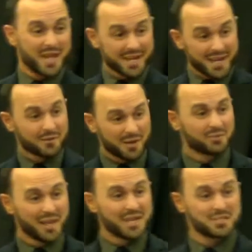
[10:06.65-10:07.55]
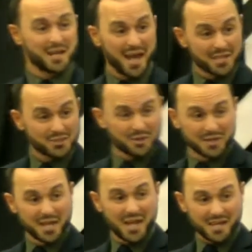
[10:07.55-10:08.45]
I got a revelation. I said,
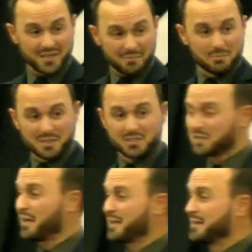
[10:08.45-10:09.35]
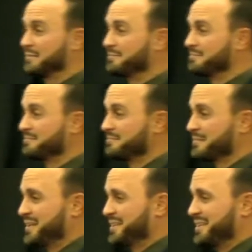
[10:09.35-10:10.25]
I'm going to be just like him
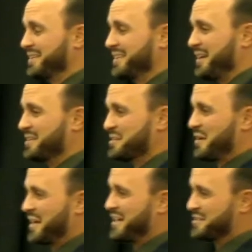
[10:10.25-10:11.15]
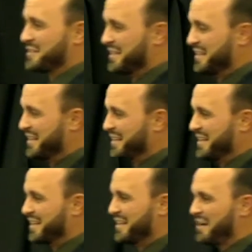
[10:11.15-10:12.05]
on this vacation.
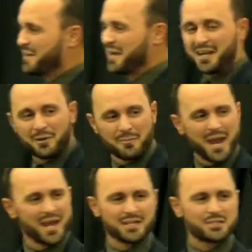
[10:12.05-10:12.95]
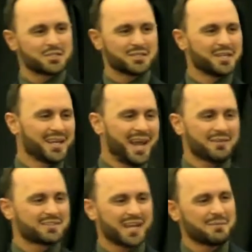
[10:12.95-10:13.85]
And it just,
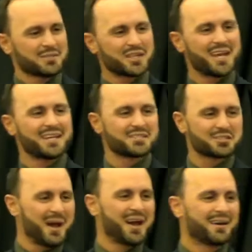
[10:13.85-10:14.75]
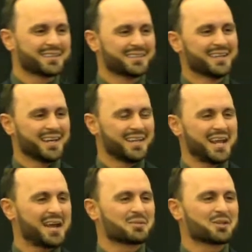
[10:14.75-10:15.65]
Every time you say it and you smile, then
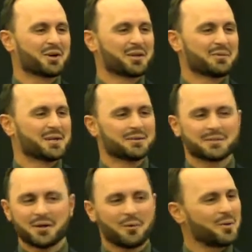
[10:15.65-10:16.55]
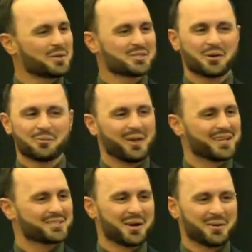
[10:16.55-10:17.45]
Amber started looking at me and going, you know what, we're so
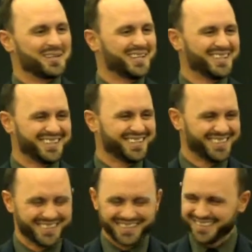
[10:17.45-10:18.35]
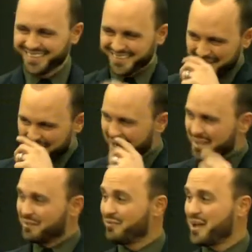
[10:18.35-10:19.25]
blessed, aren't we? And
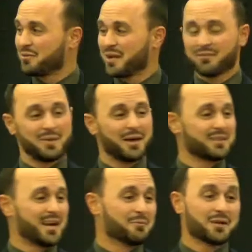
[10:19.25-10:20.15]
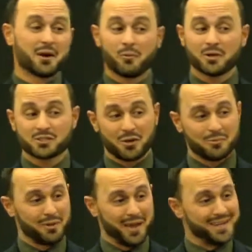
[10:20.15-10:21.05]
then Faith would have a meltdown and we'd go, we're so
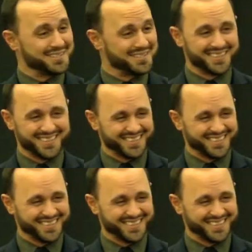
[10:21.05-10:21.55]
blessed.